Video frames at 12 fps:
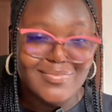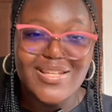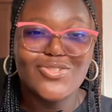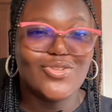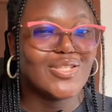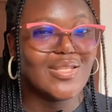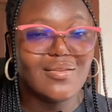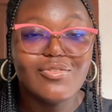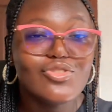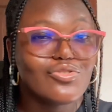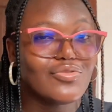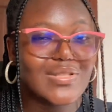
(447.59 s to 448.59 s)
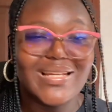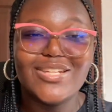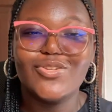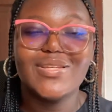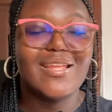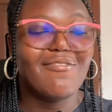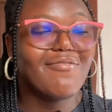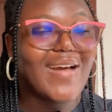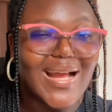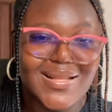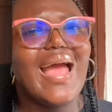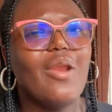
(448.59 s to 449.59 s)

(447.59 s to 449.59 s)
That's just the truth, and that's just the fact.